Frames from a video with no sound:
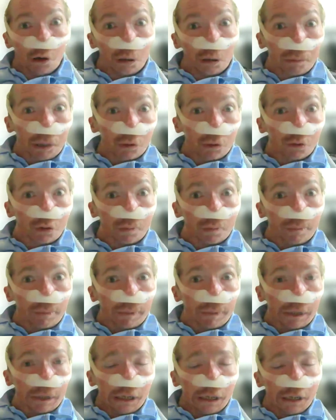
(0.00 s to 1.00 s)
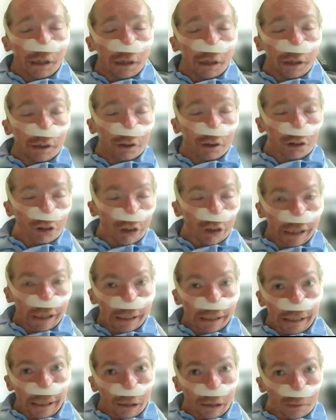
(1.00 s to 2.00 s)
a boat,
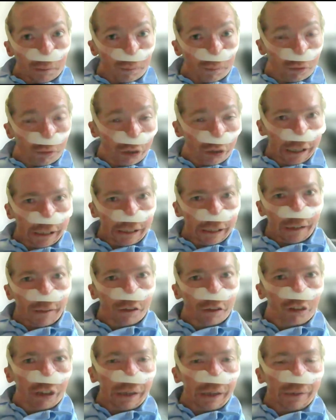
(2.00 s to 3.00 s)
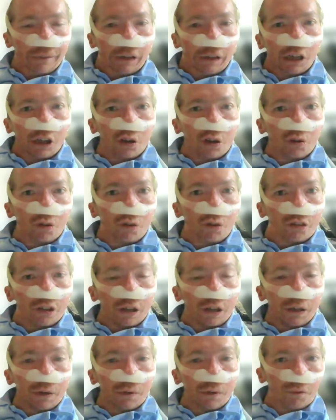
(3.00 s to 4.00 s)
sailing the south
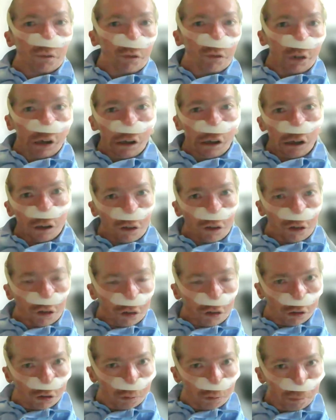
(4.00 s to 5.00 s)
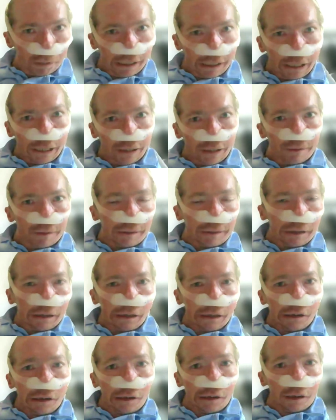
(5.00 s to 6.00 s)
coast, France, Spain,
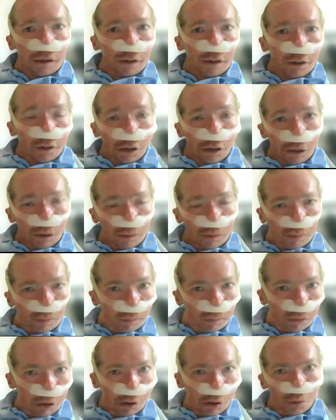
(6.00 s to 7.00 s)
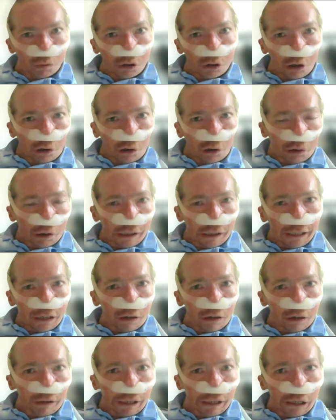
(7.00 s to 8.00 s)
the whole local
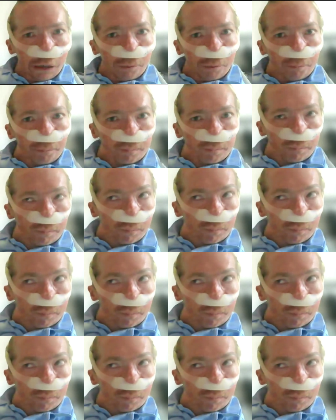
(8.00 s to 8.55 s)
area,